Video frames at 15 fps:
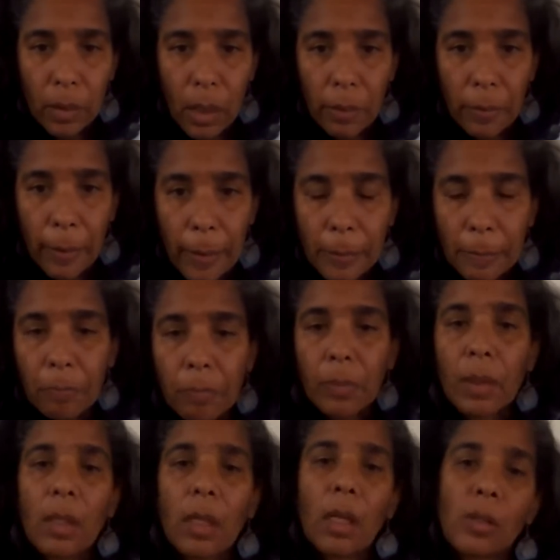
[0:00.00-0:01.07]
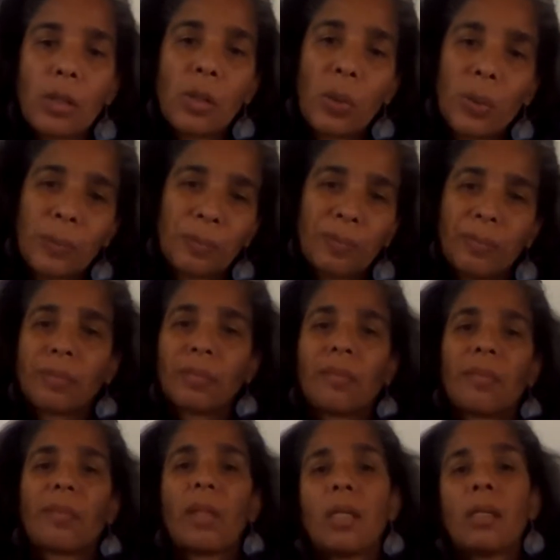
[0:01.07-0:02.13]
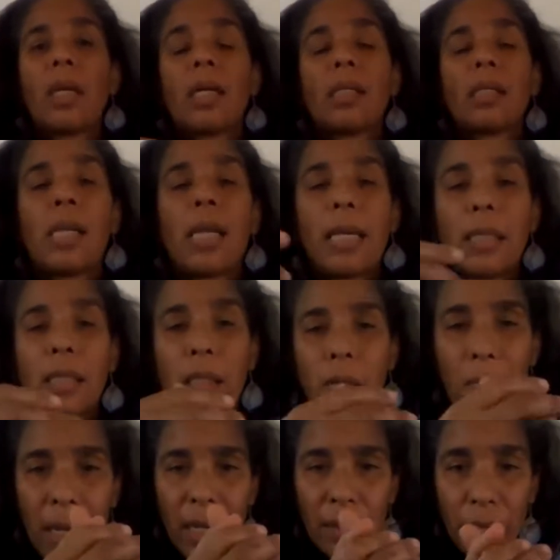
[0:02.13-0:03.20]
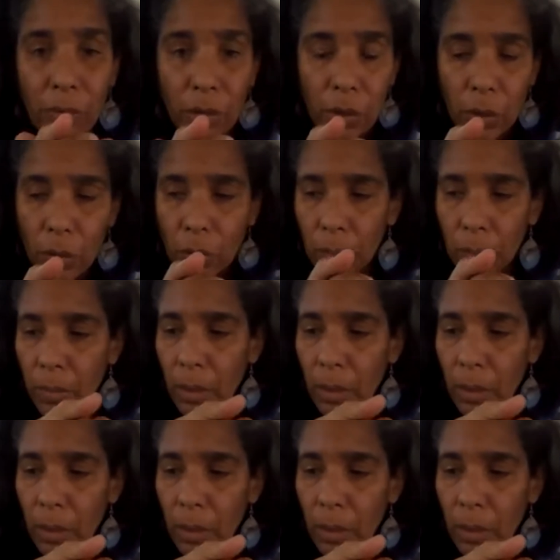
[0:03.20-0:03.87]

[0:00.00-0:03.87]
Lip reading: All right. So thus ends my video.